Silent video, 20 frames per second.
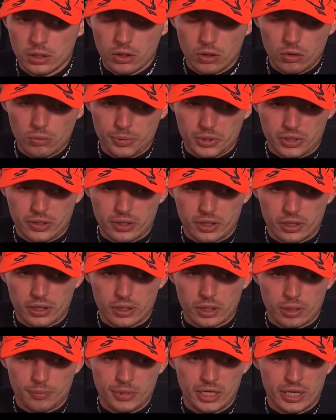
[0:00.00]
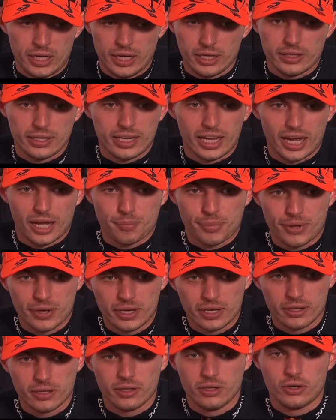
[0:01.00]
No, but I had the gap,
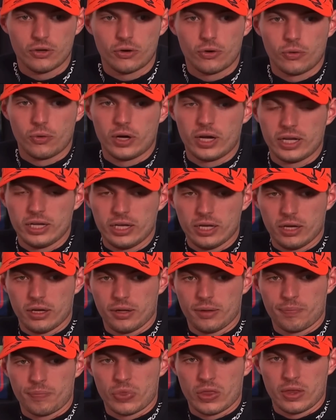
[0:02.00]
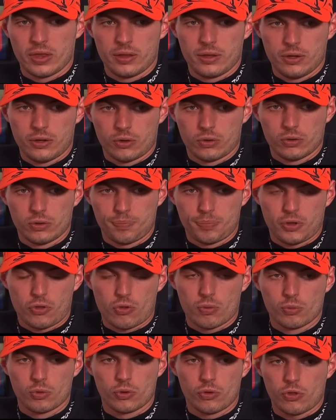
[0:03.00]
and the
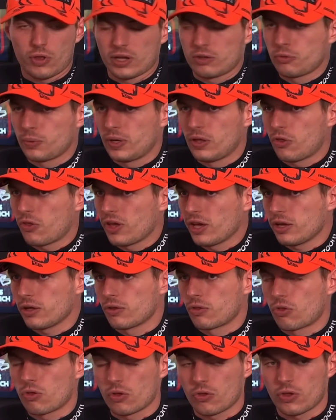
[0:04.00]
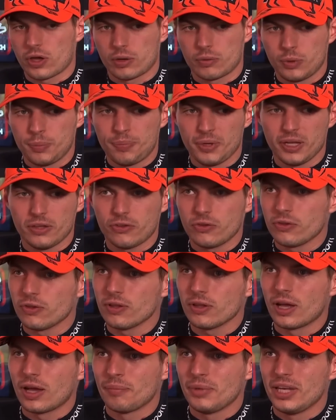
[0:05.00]
pit stop noise is like 20 seconds. So I was like, we pit.
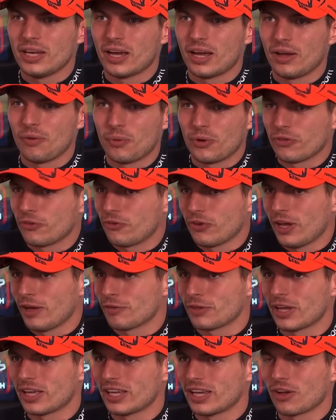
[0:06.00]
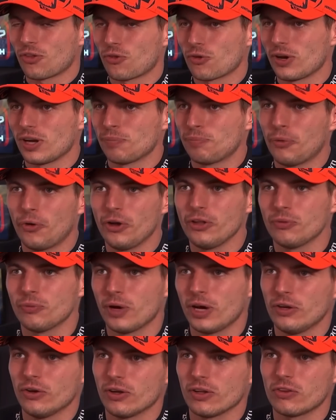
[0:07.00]
I mean, I want to have that extra point.
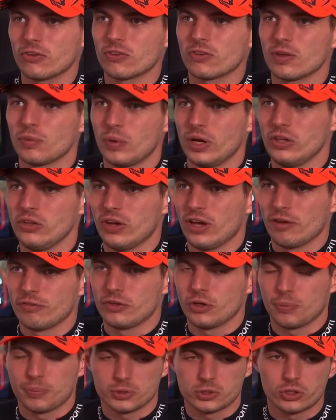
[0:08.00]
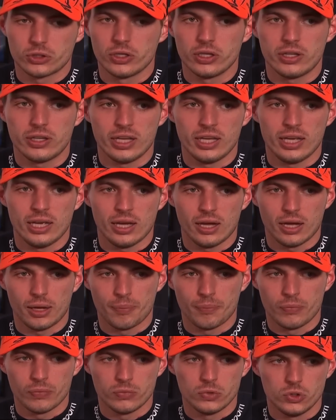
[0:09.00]
Why not? When you have the opportunity,
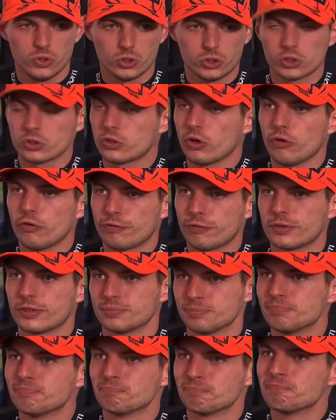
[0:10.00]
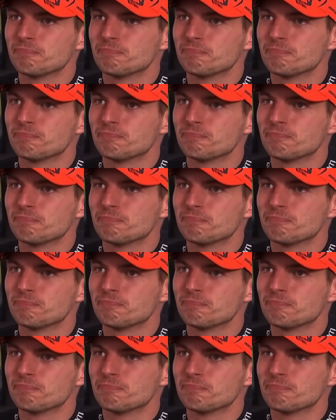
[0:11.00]
you should go for it.